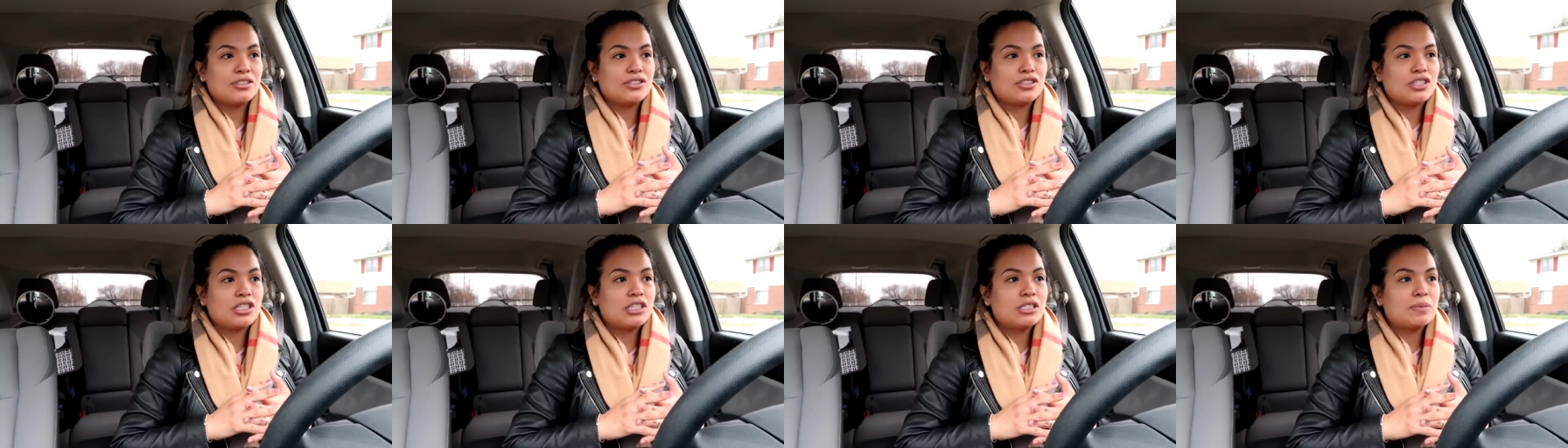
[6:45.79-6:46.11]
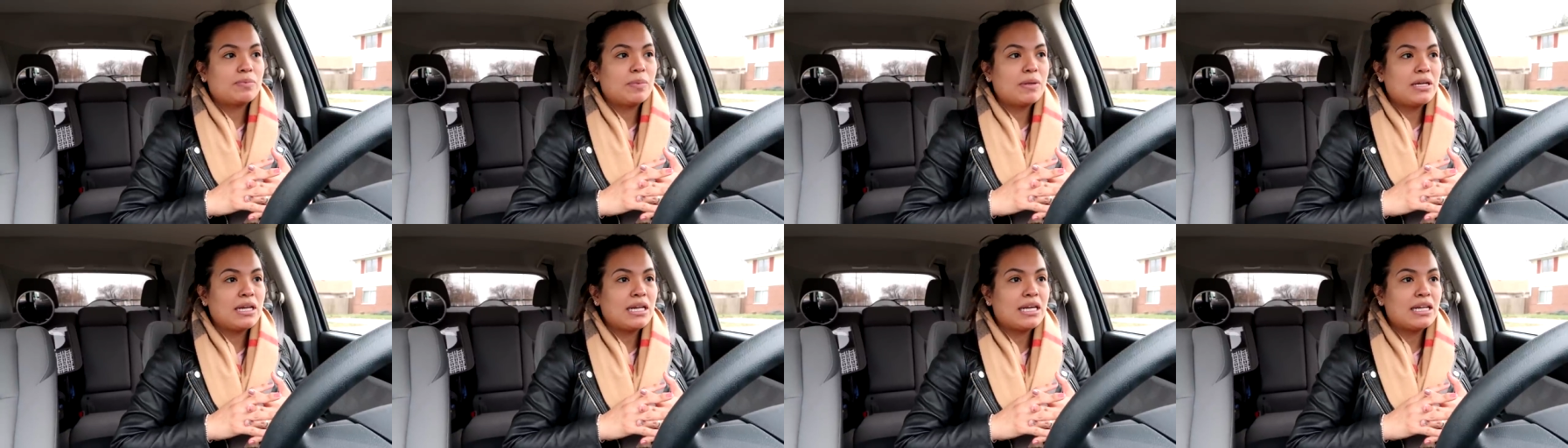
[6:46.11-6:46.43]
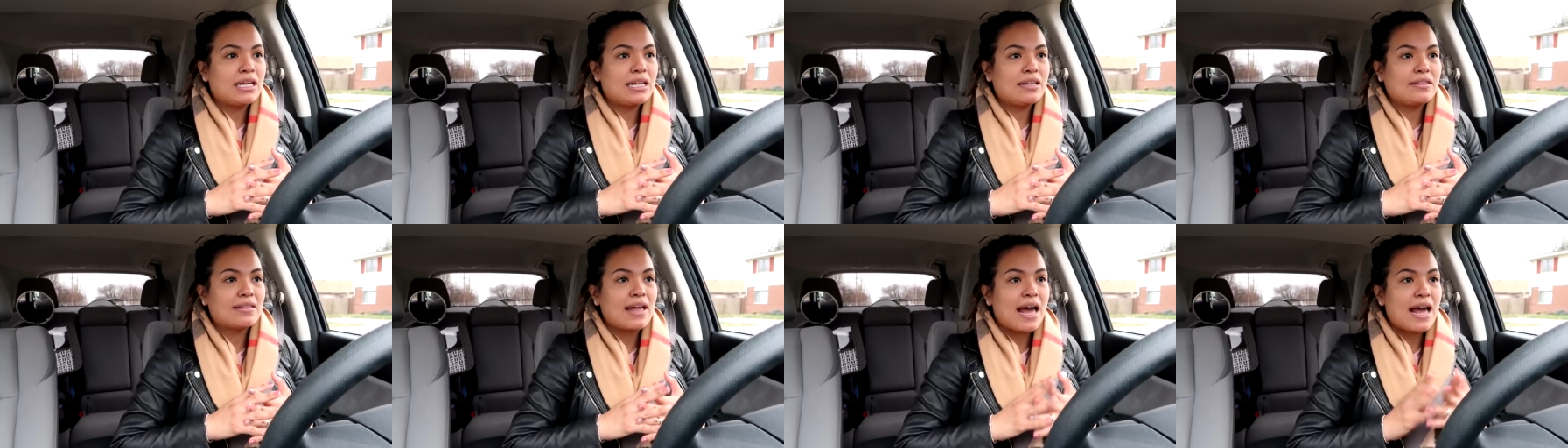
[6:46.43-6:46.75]
she's been
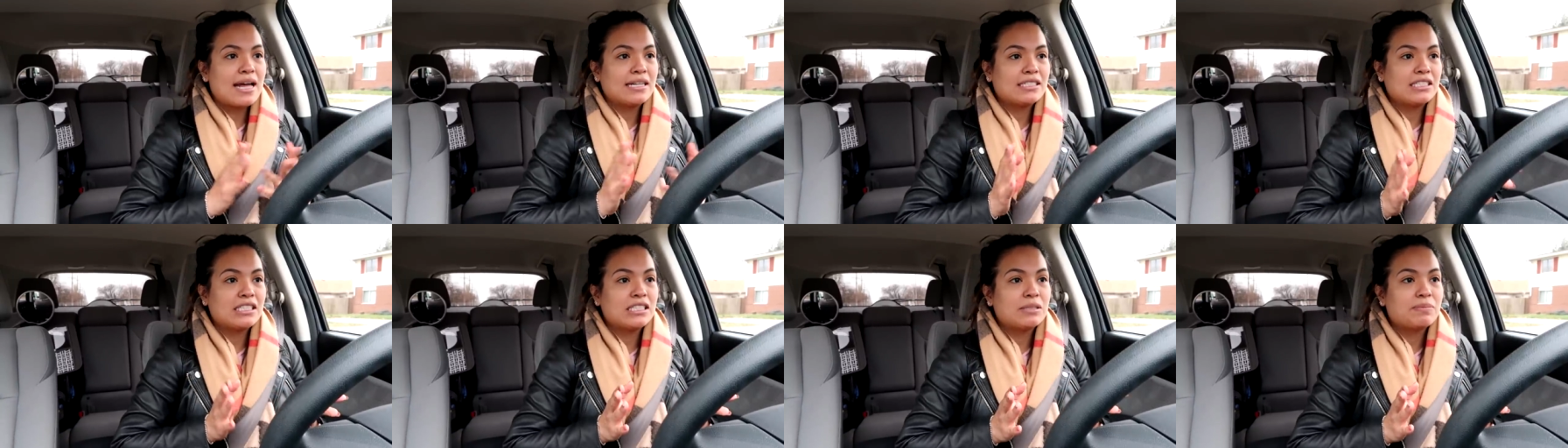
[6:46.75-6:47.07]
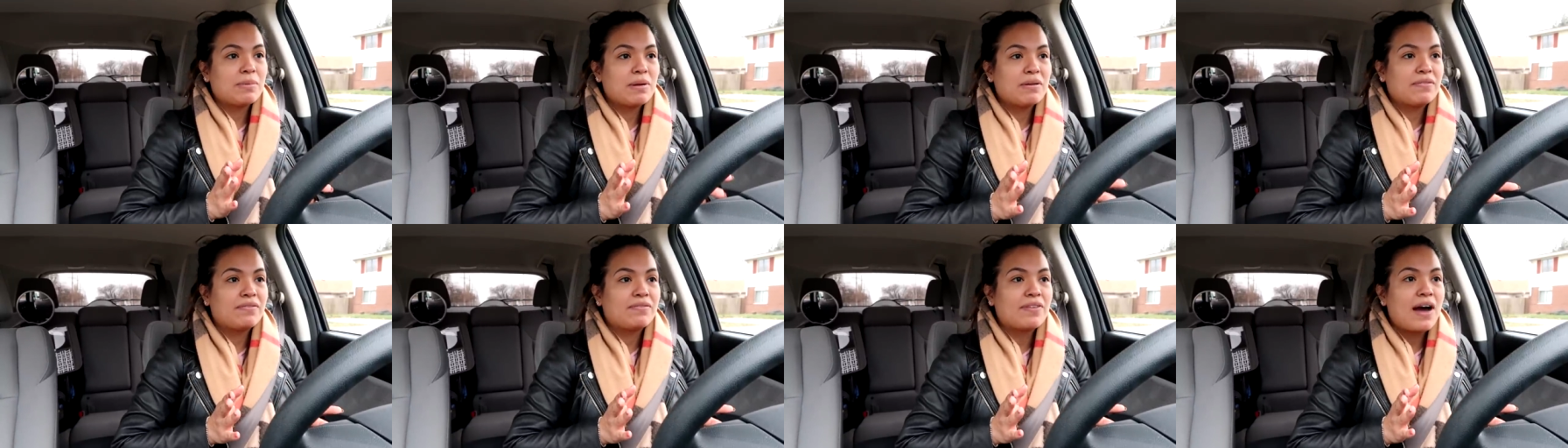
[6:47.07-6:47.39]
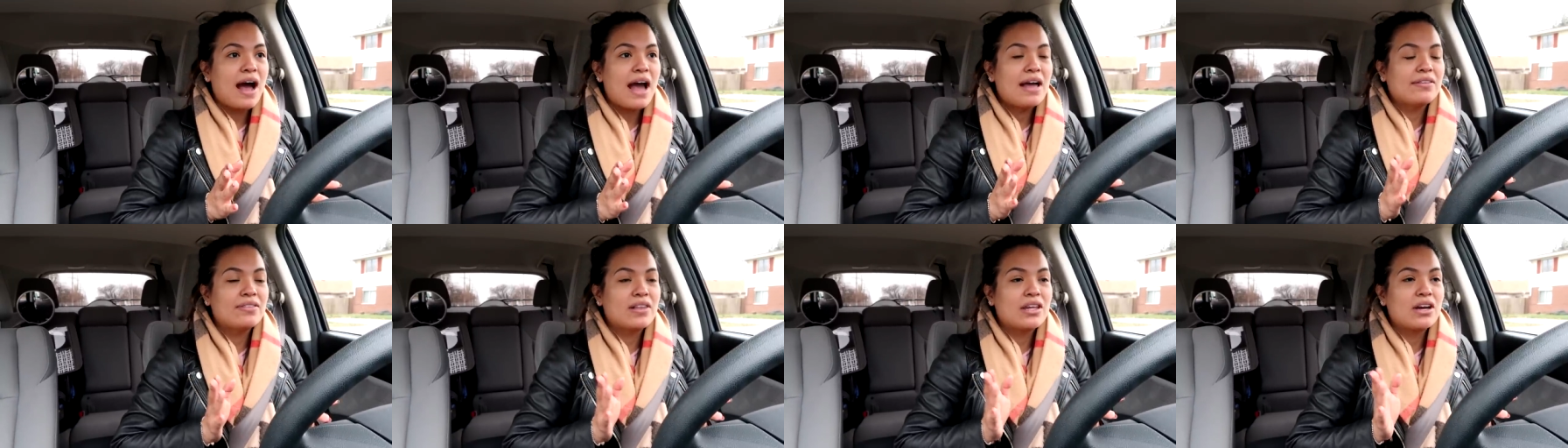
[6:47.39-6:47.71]
eating that and she's been fine.